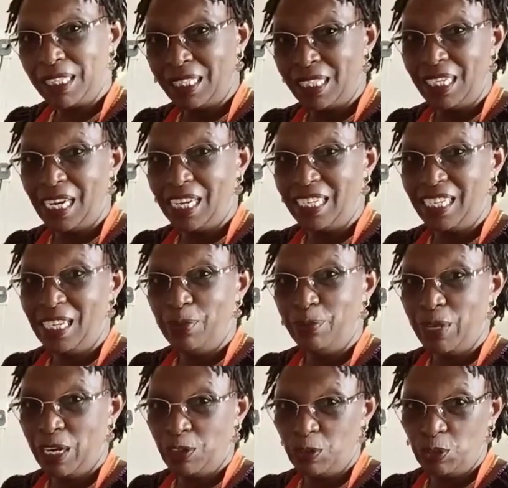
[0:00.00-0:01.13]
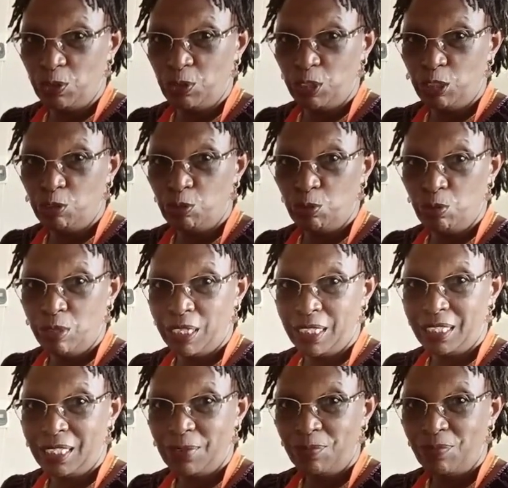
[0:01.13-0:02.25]
celery, we are not going to cook it.
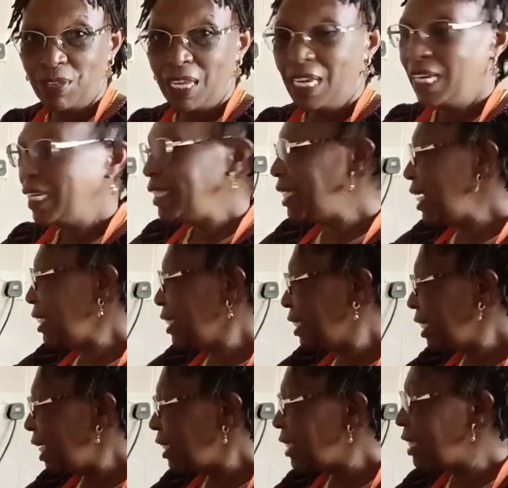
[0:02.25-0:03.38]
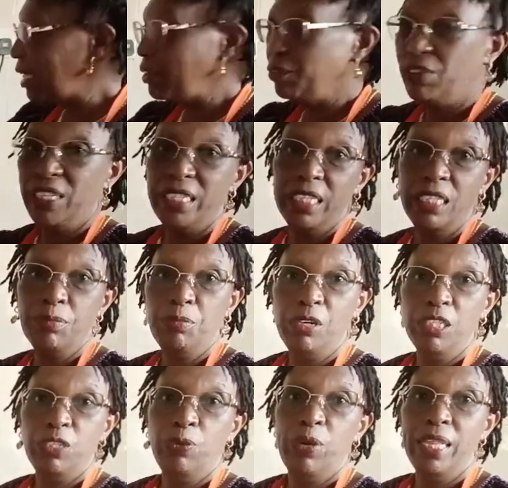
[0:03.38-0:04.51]
Digesting
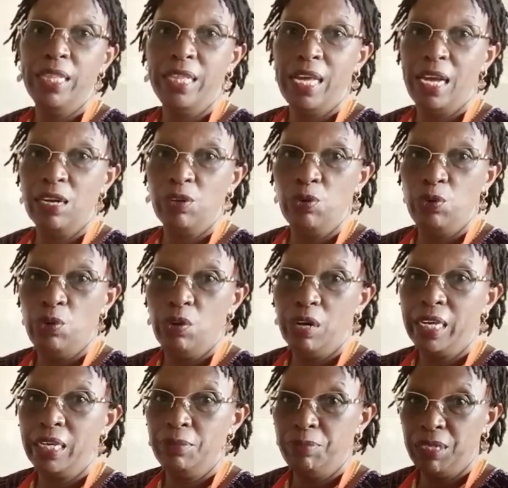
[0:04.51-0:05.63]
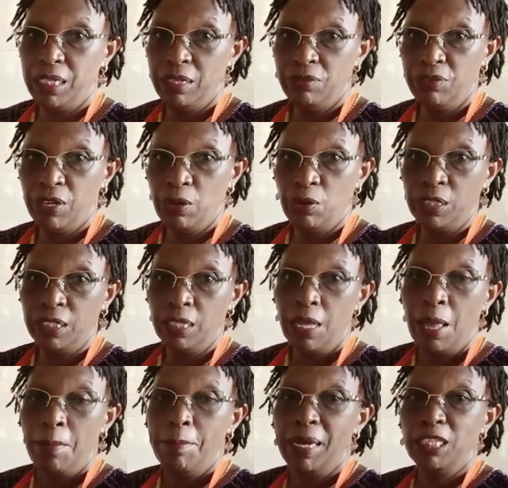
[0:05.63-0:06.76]
vegetables when they are raw can be difficult,
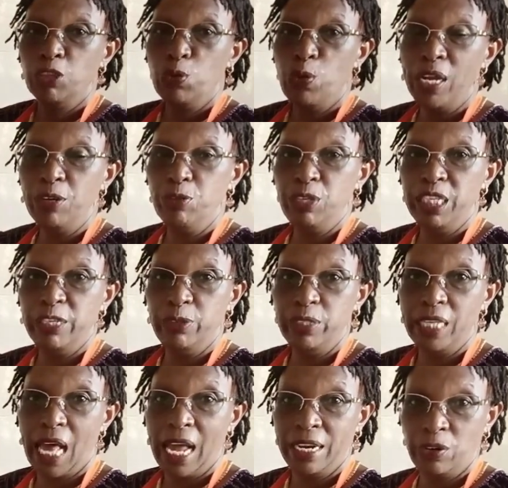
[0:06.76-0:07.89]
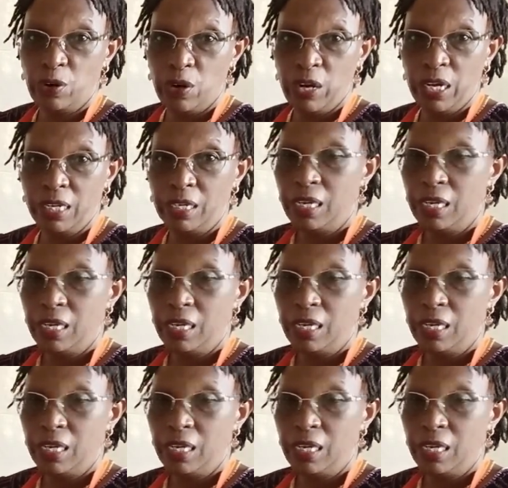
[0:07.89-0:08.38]
but when we use an oil,